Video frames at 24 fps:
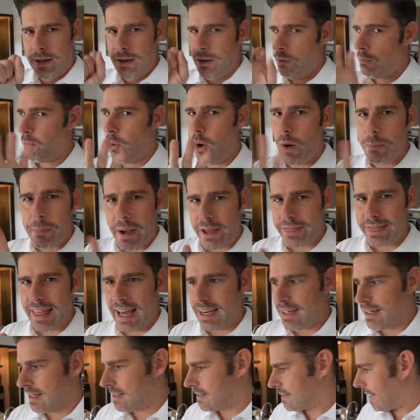More about
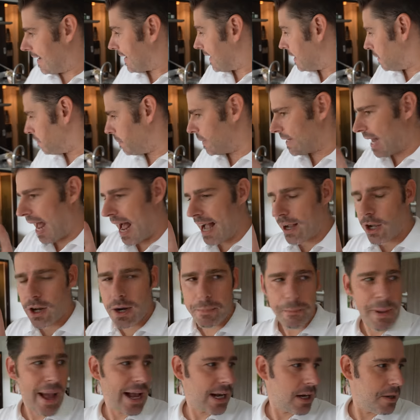that in a second, but I gotta
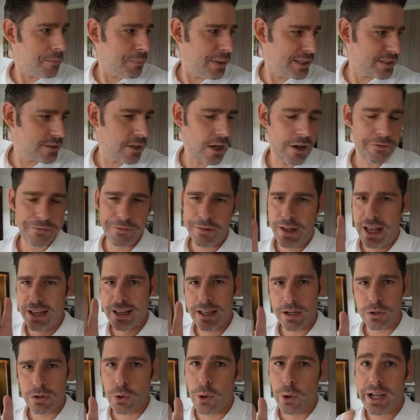pack up my stuff and
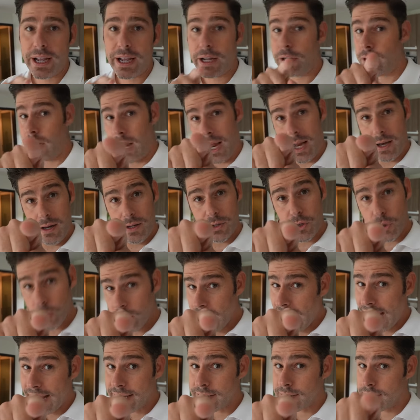get going, and you
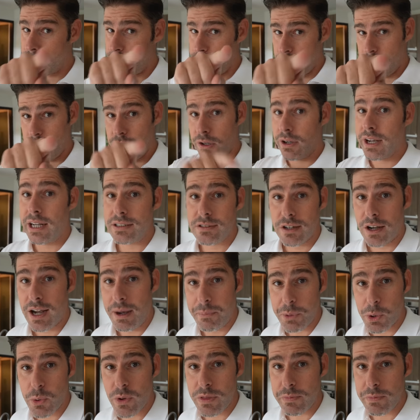guys are coming with